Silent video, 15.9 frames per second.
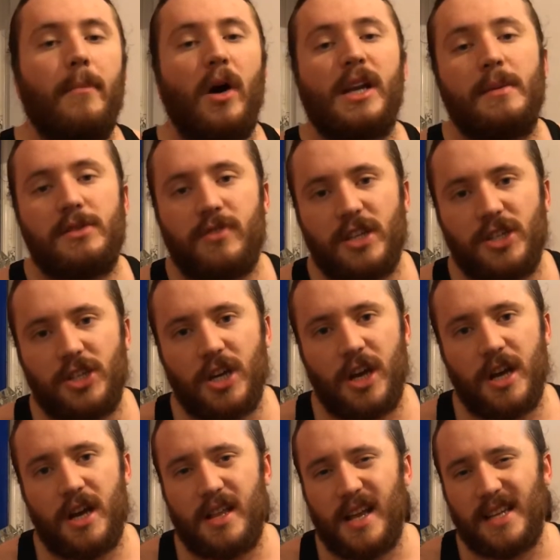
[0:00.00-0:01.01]
my name is Richard
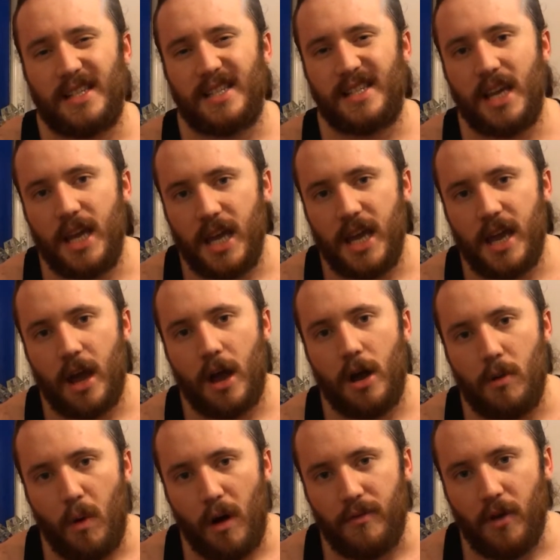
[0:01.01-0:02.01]
Ahern,
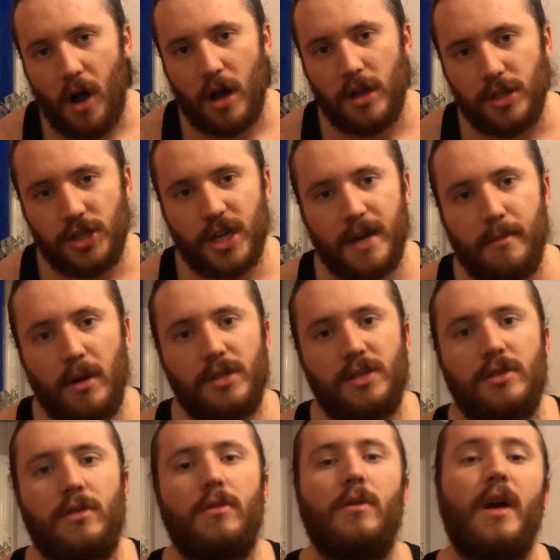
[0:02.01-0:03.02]
CEO of Unchained
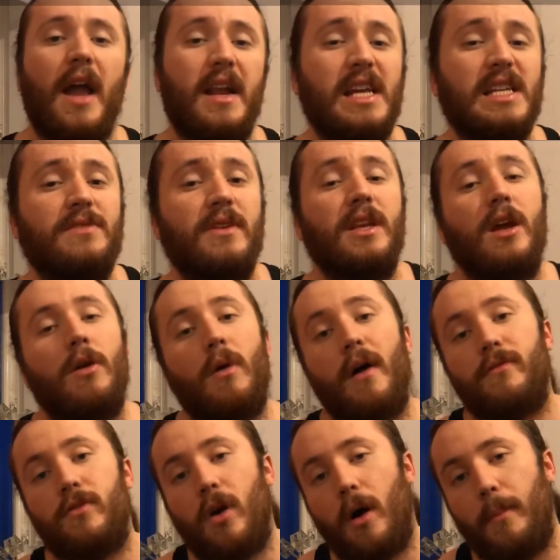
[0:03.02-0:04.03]
Muscle. In this video,
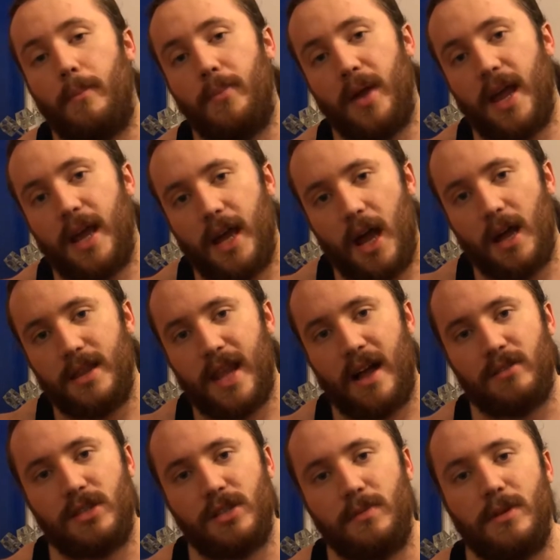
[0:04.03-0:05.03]
I've got a big
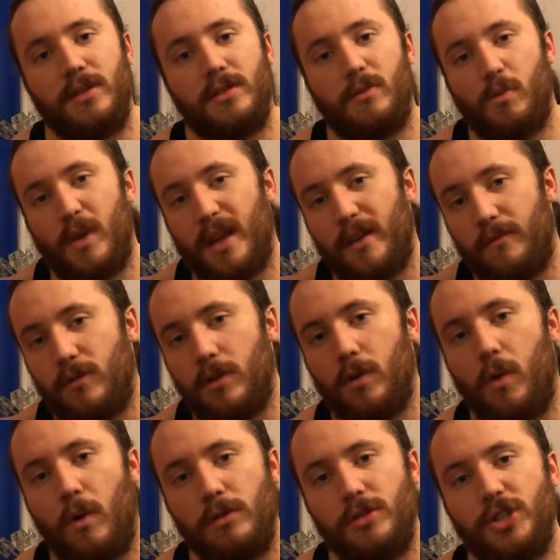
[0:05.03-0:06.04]
announcement. We have
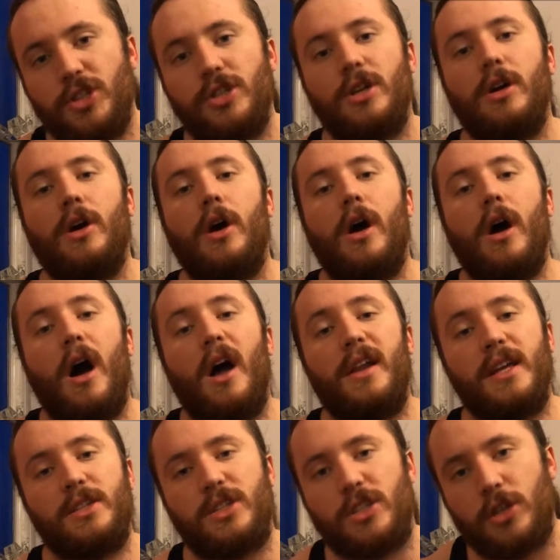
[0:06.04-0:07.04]
launched an
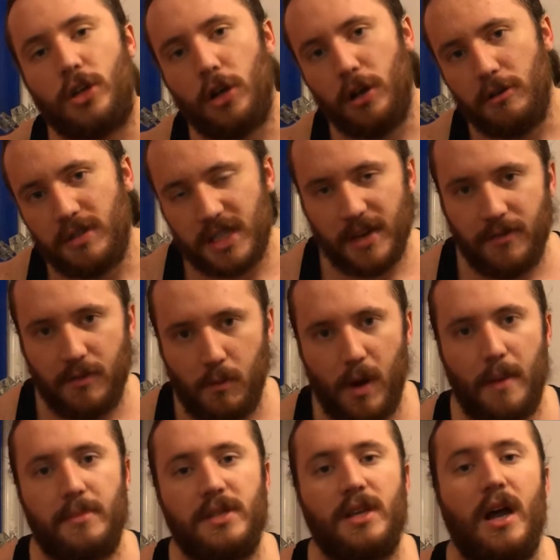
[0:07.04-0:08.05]
exclusive
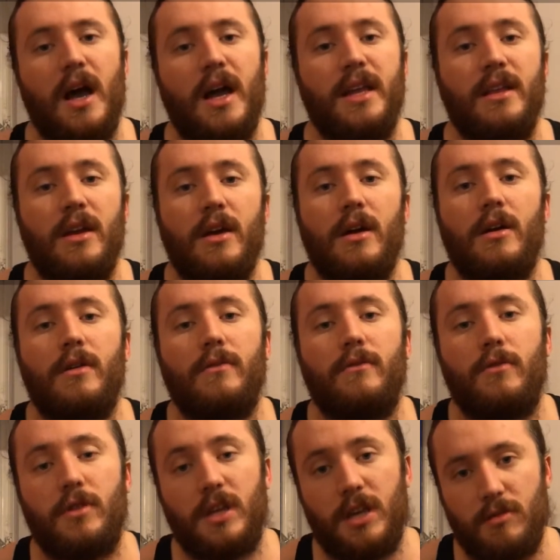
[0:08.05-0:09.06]
website
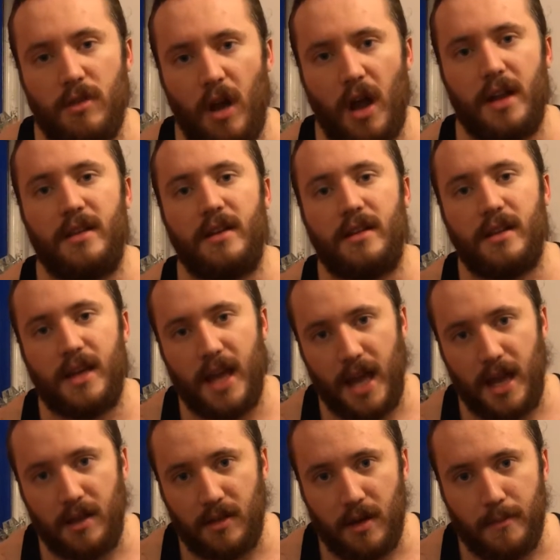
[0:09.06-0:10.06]
for the United
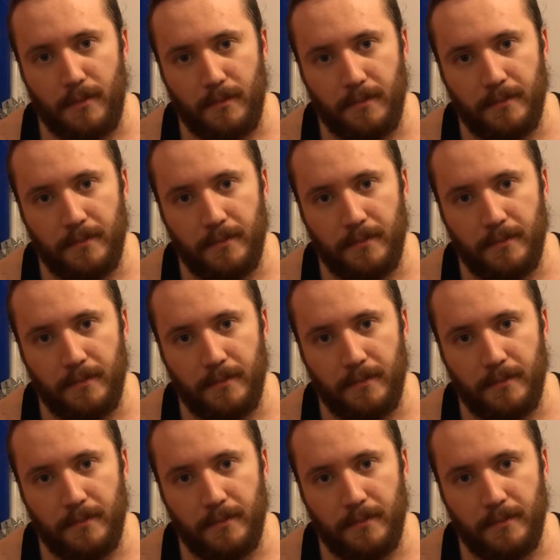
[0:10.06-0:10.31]
Kingdom.